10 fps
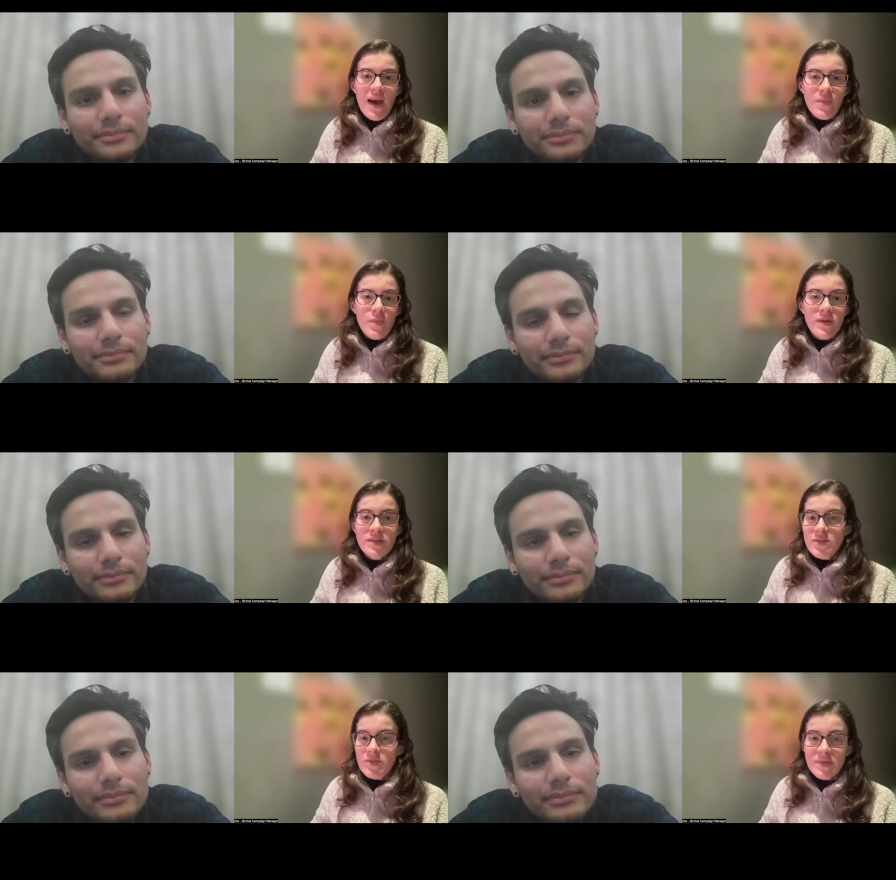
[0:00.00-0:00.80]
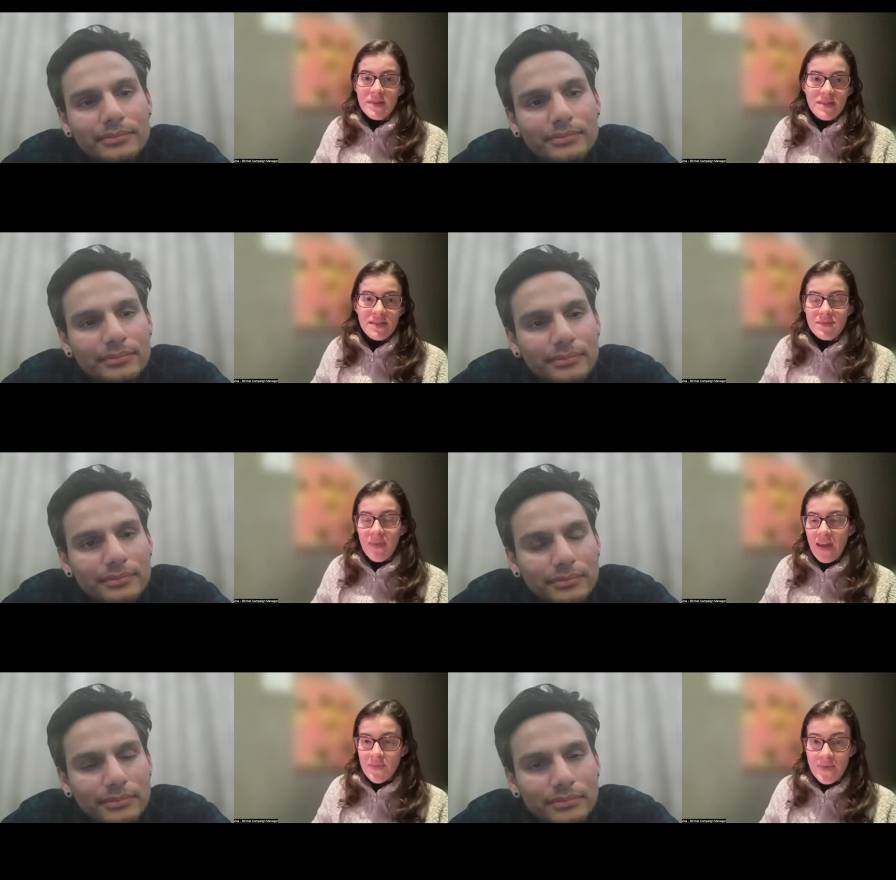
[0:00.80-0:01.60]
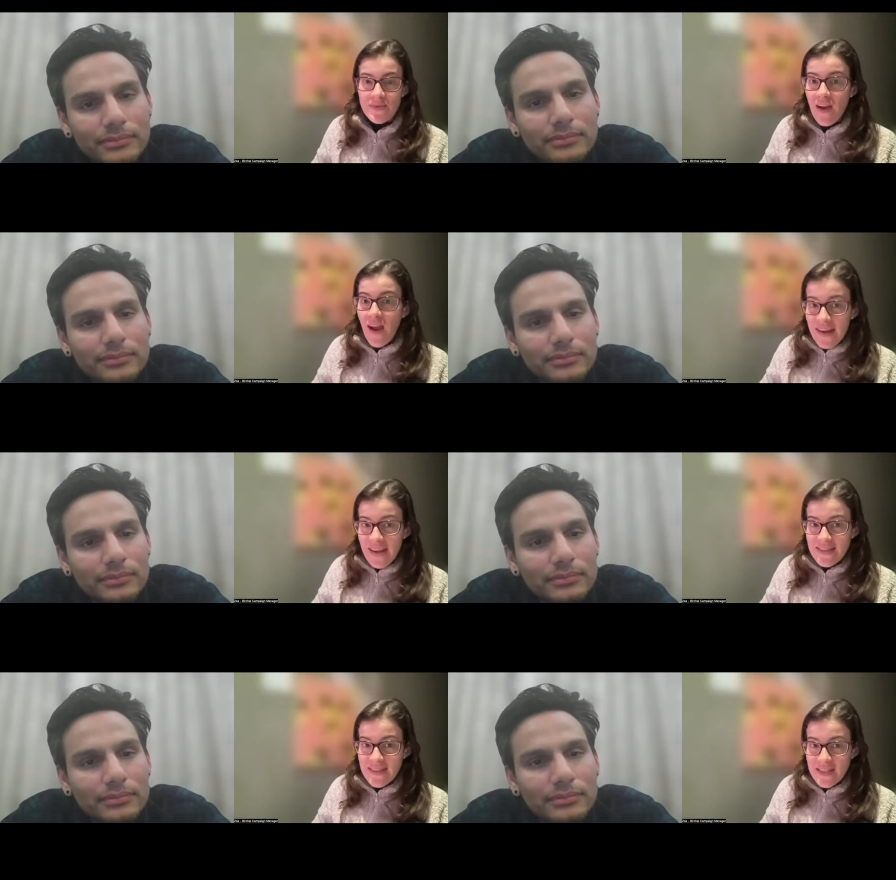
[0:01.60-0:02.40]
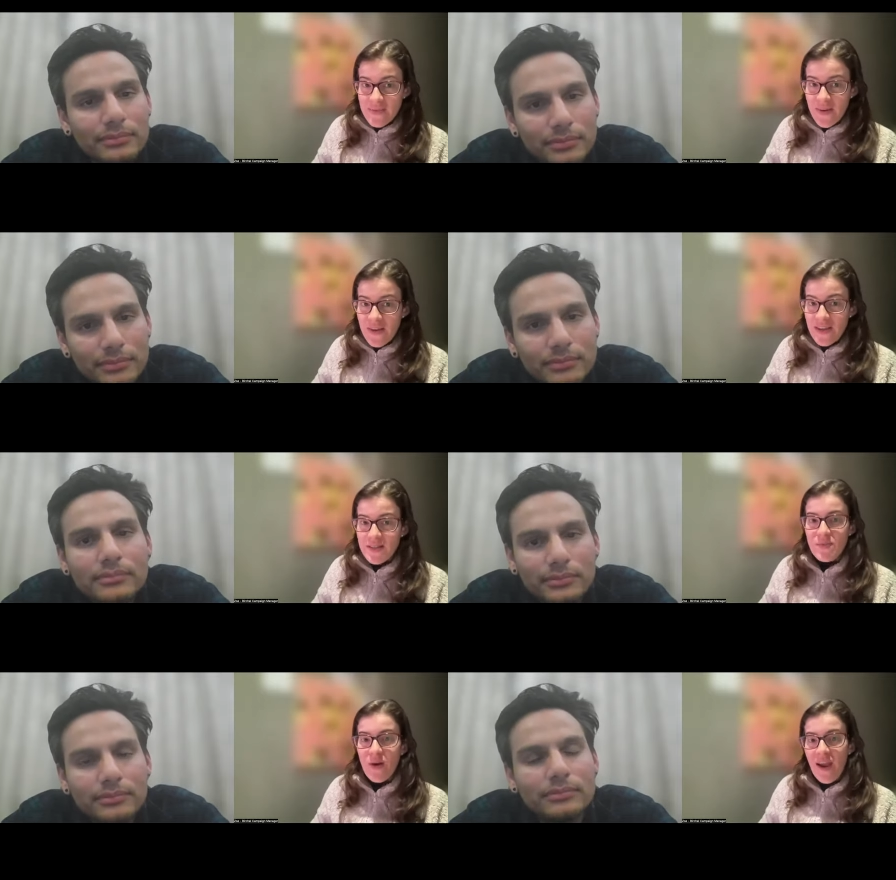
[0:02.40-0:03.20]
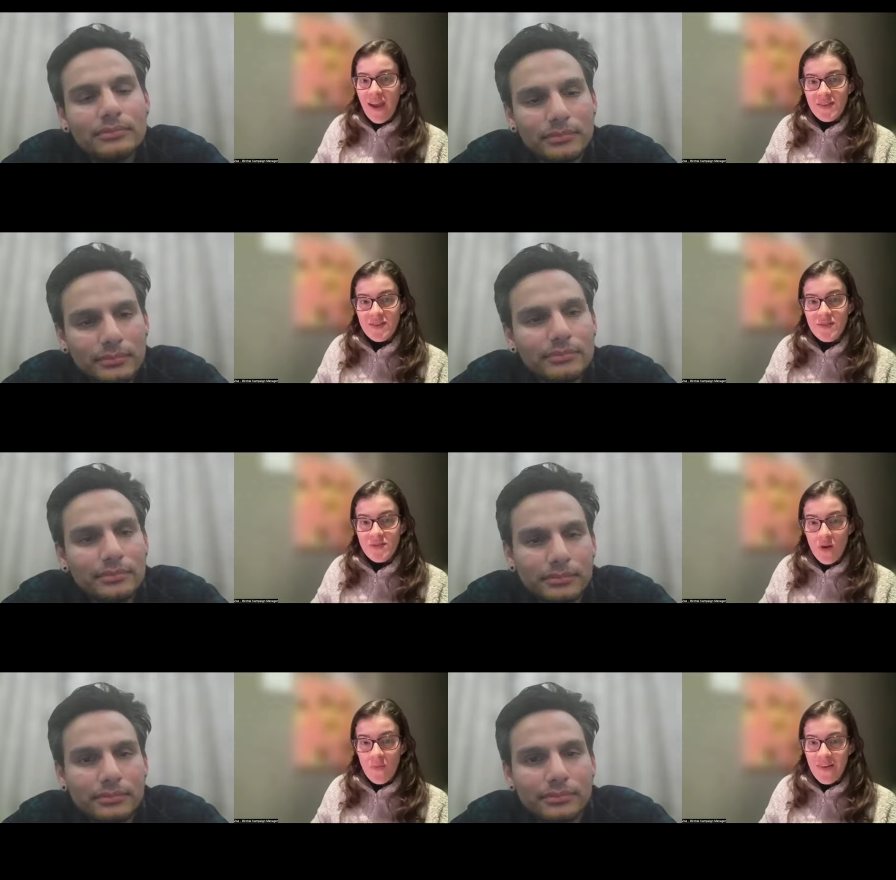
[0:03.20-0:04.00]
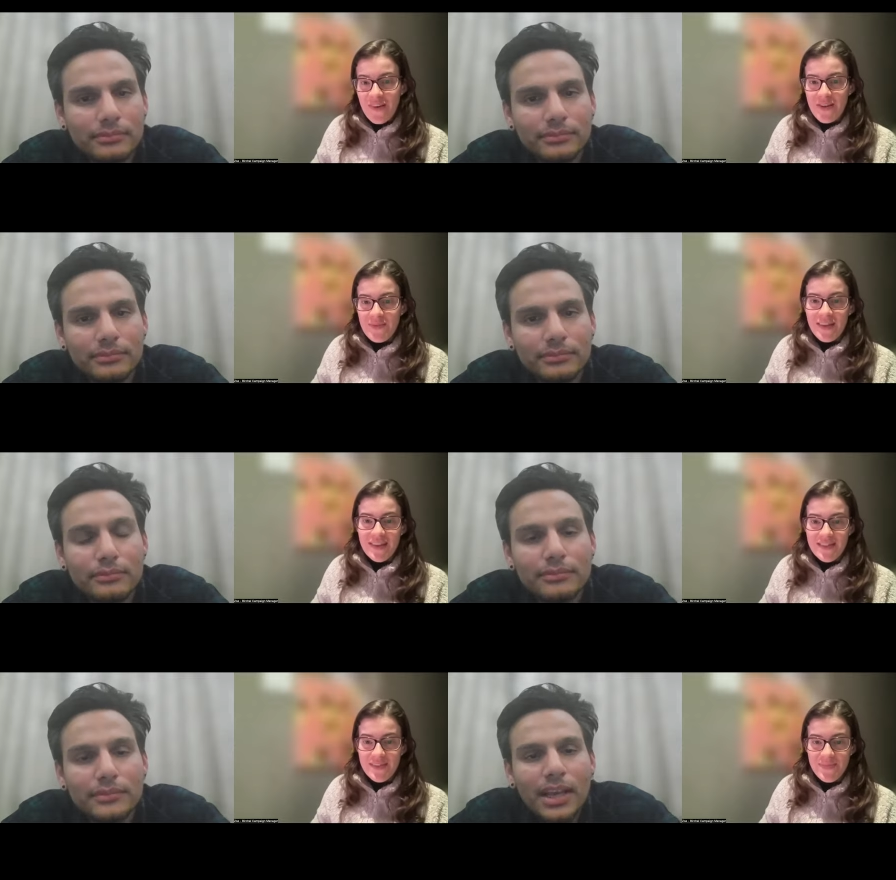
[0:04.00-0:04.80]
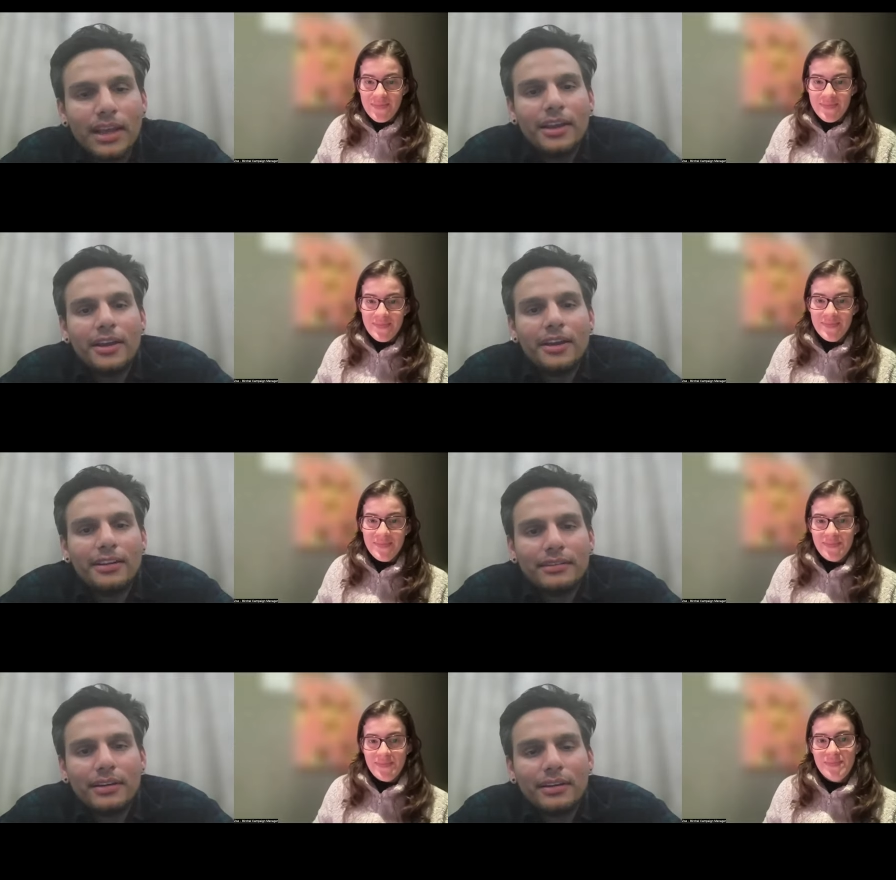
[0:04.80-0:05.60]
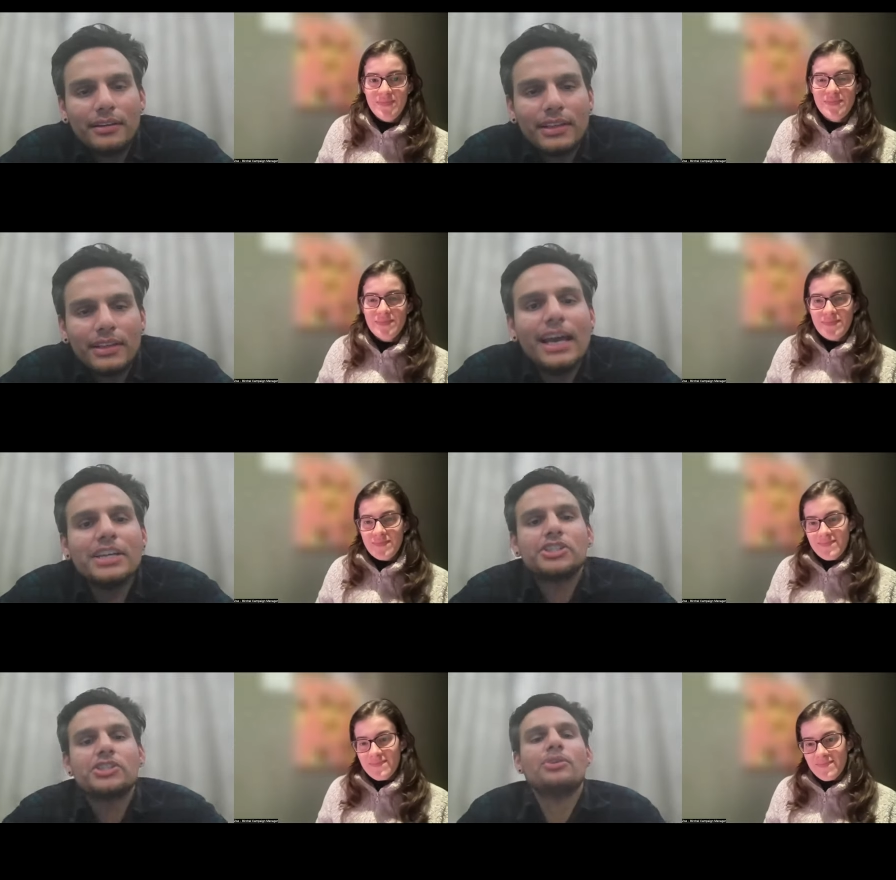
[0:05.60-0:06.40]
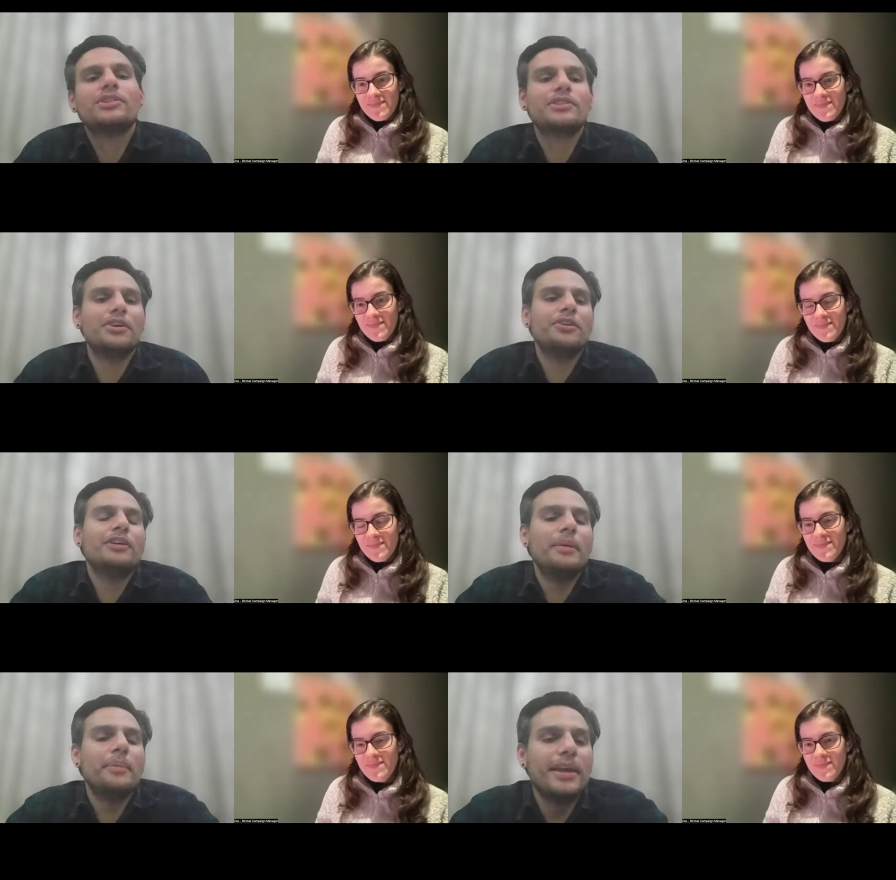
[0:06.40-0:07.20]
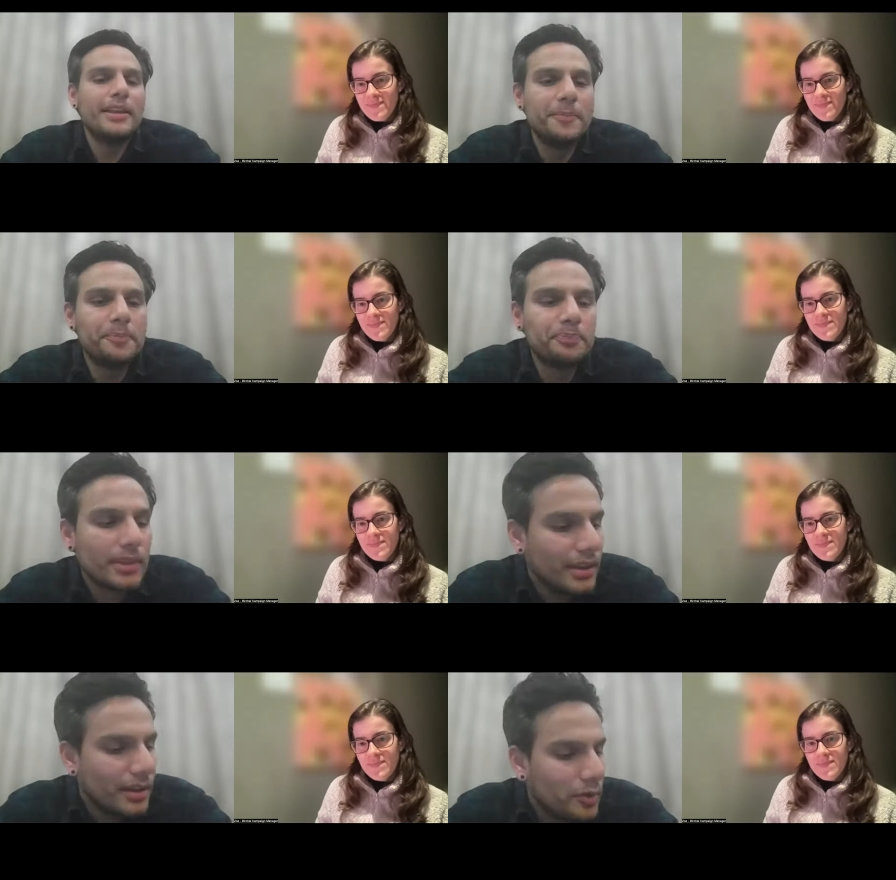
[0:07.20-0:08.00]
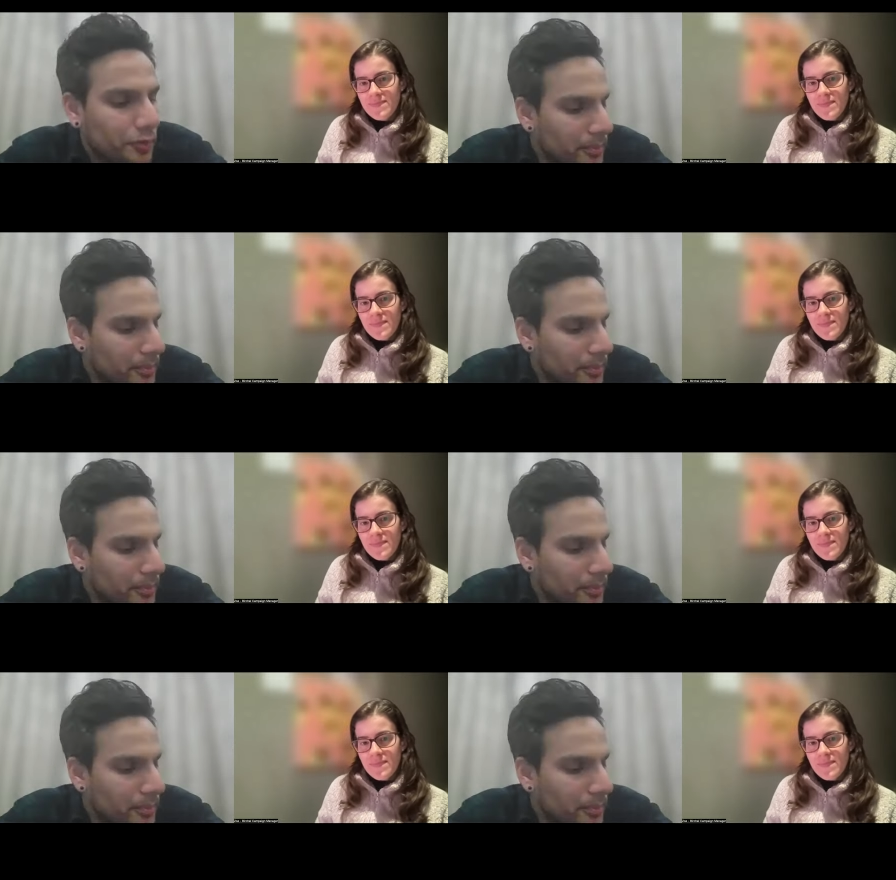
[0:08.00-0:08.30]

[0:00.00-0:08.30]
Speaker 1: Um, what is your business management finance experience prior to Soul Burger, please?"
Speaker 2: Yeah, sure. So, I mean, for